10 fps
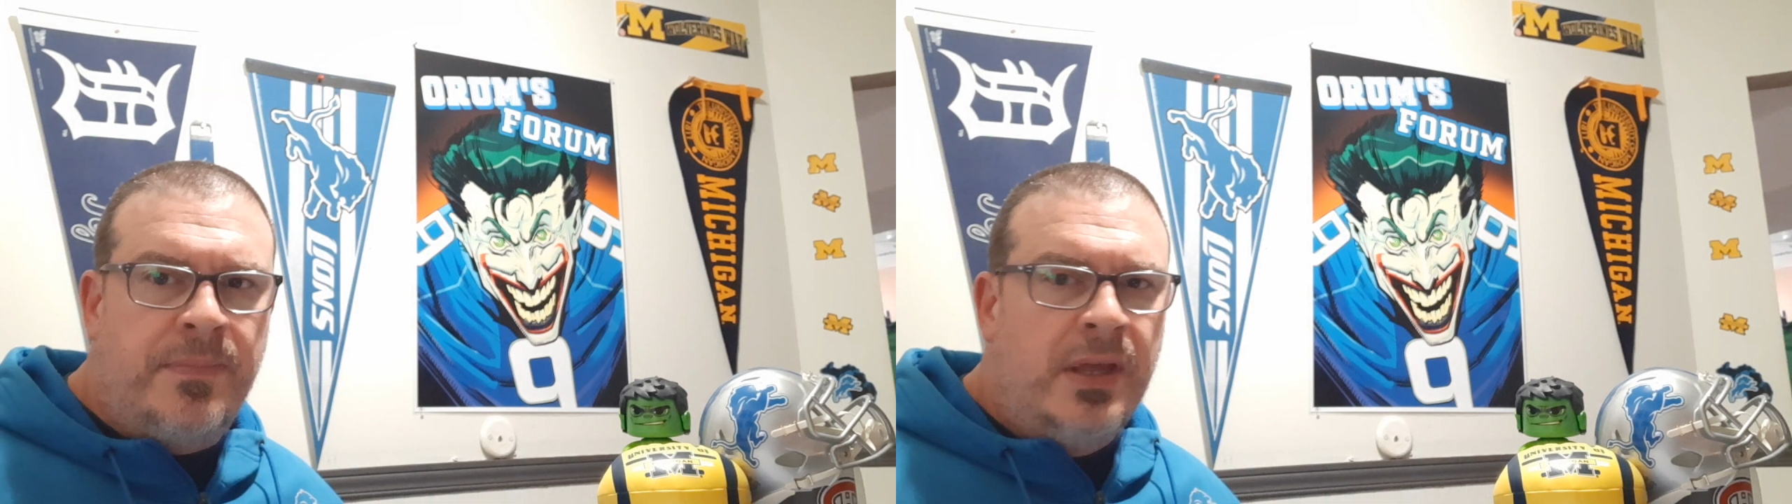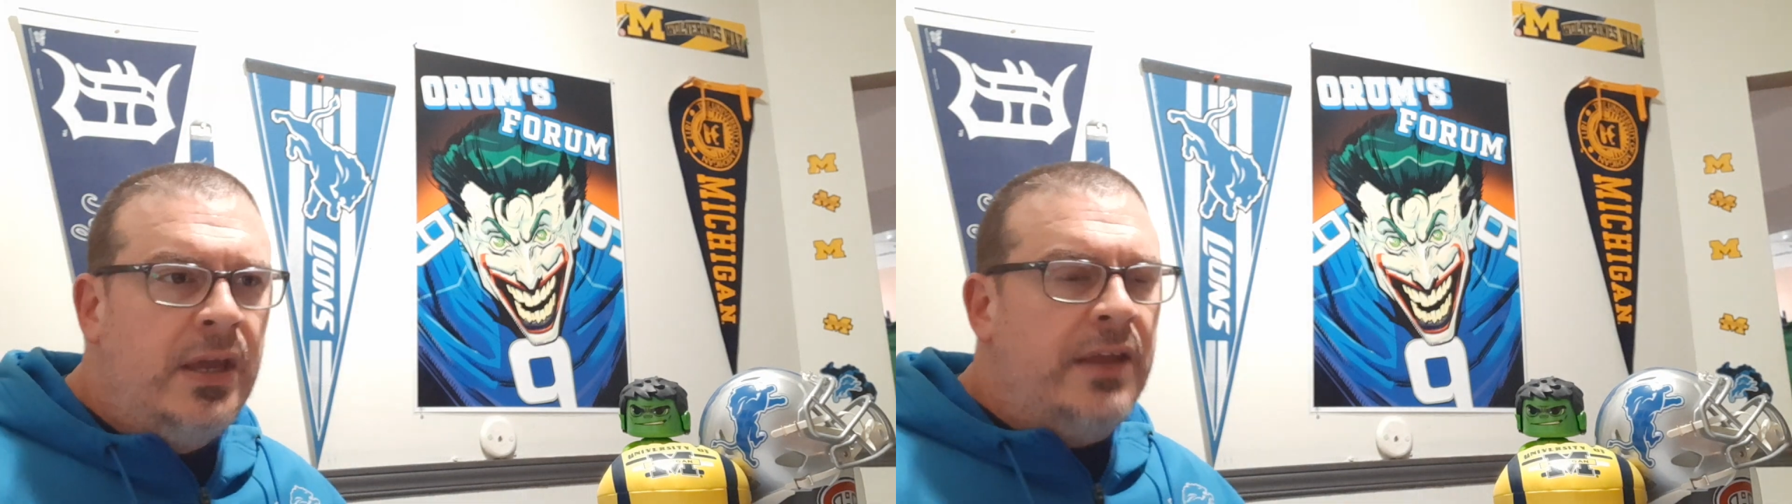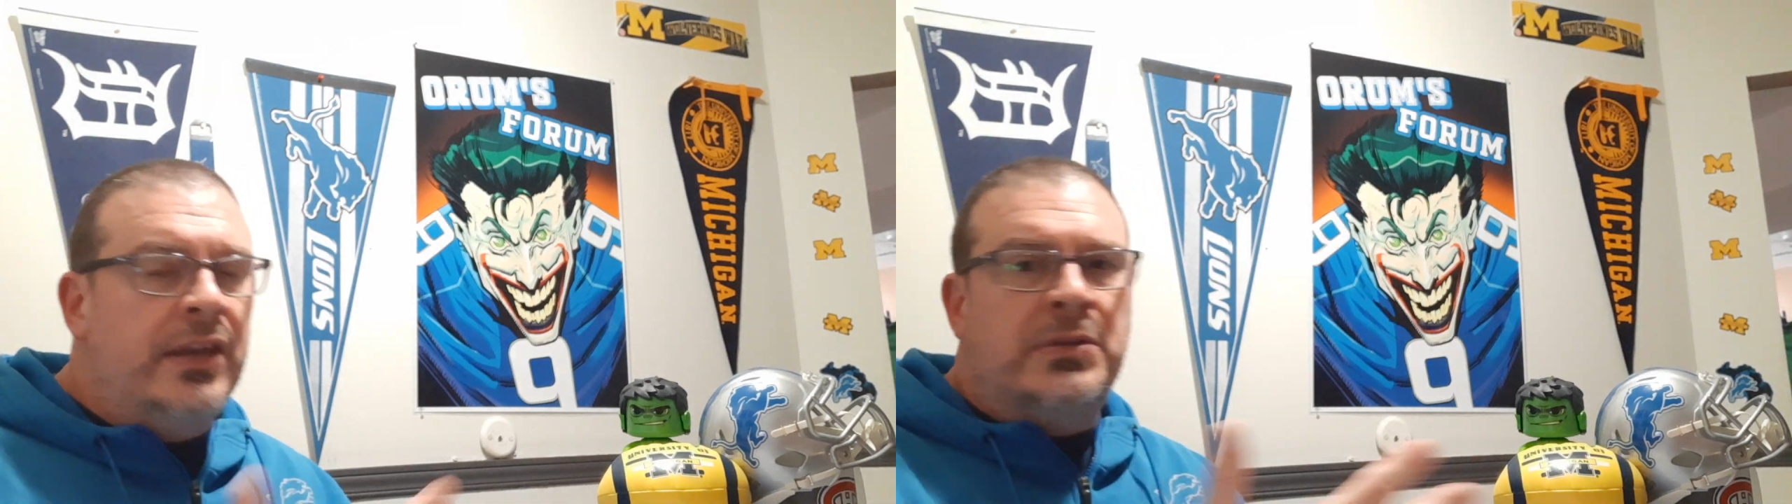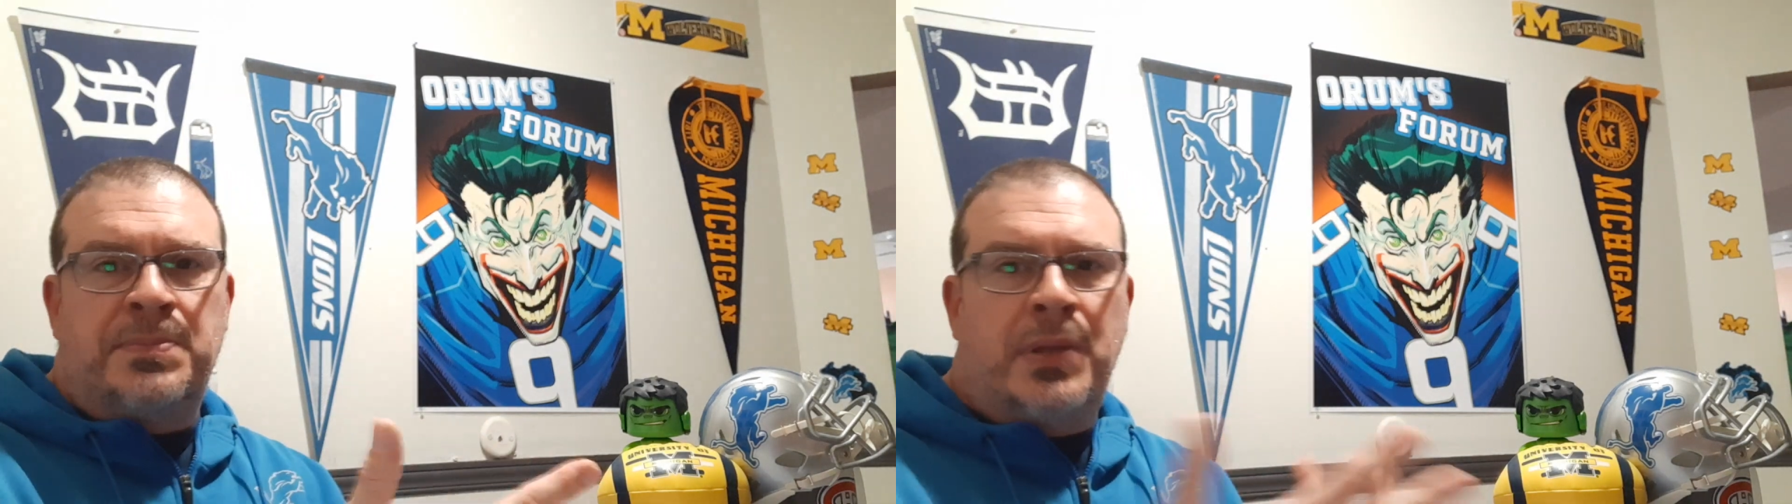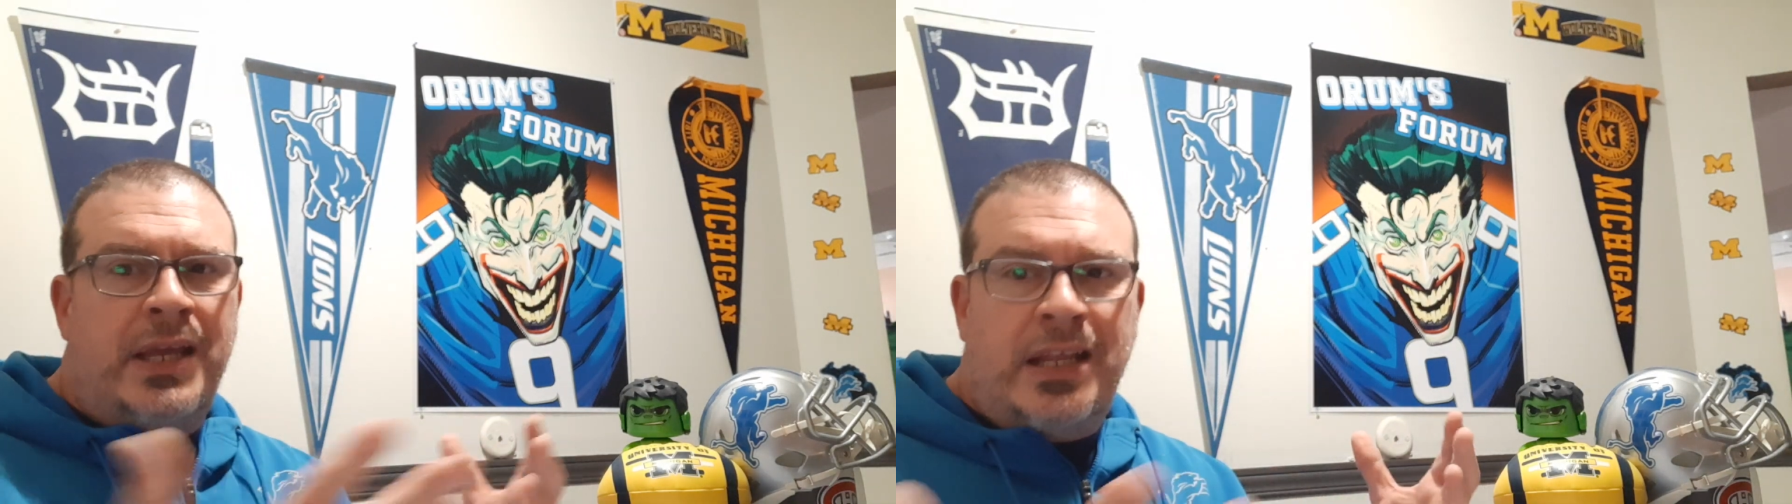and then he was
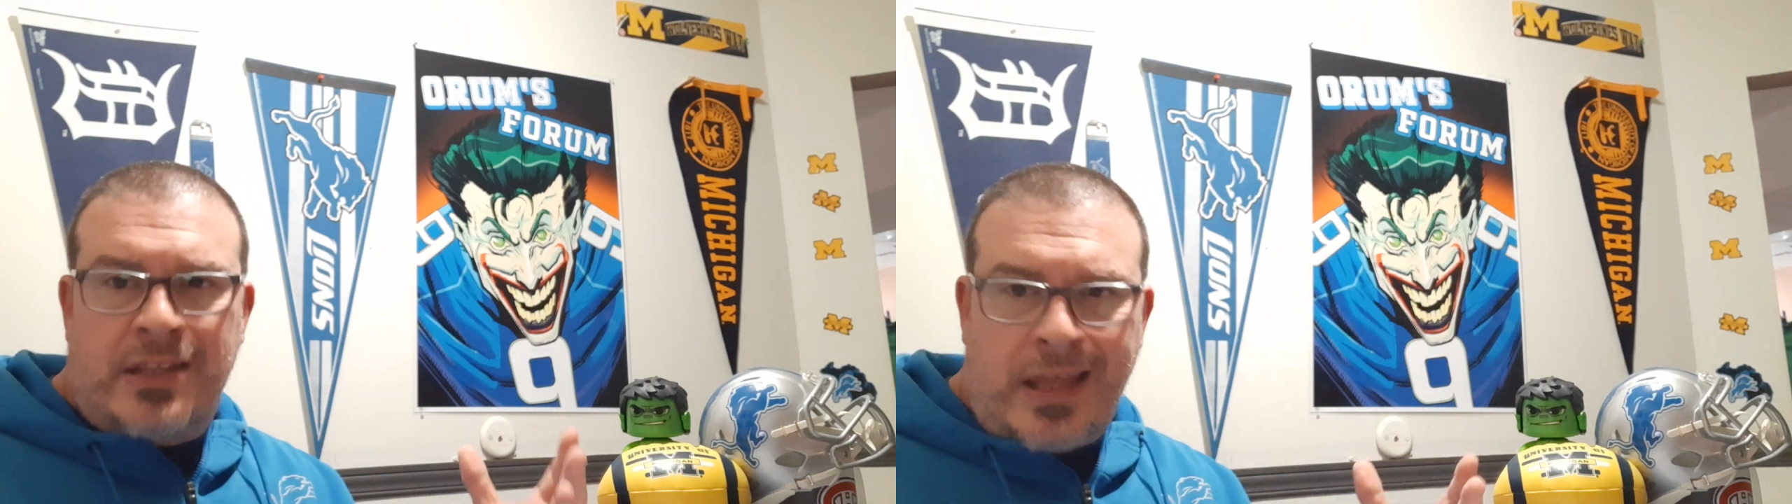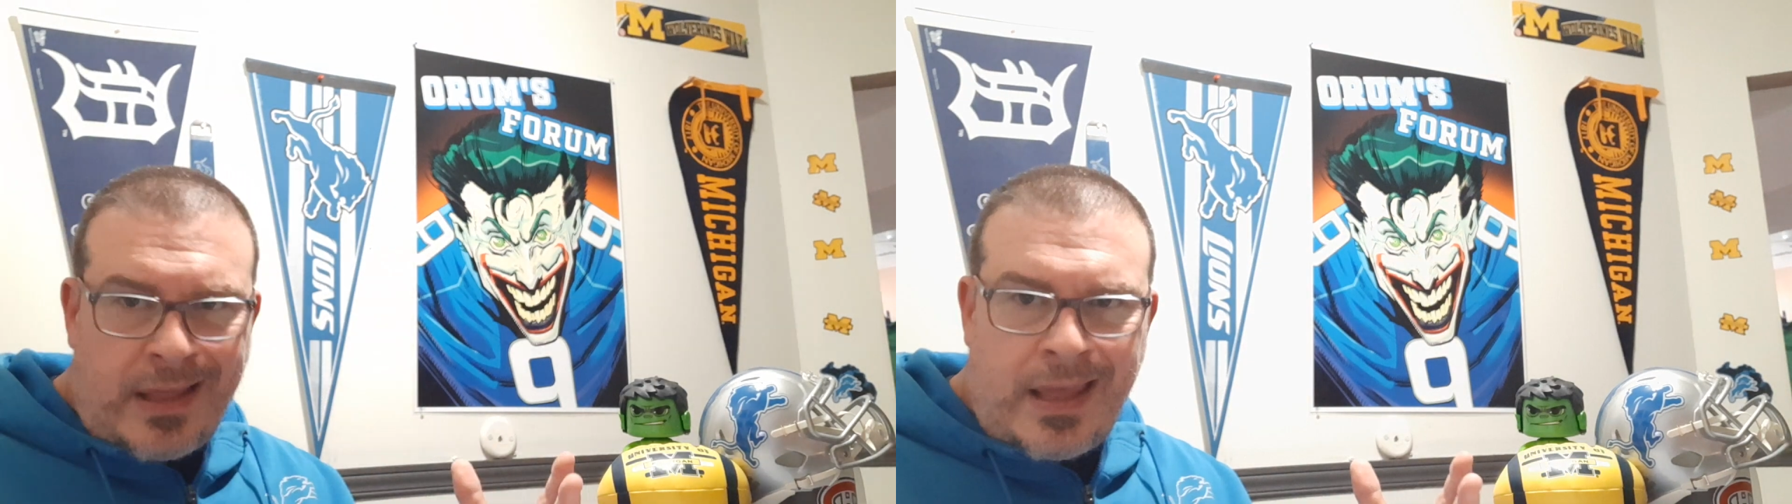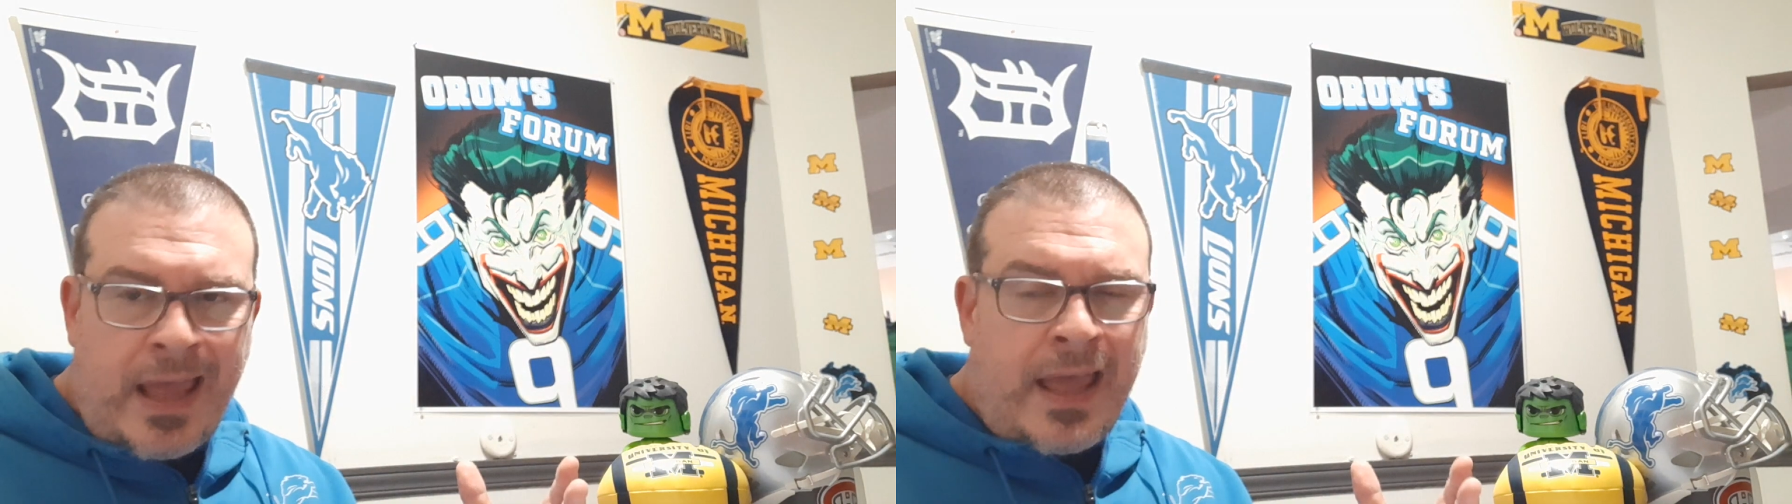playing at the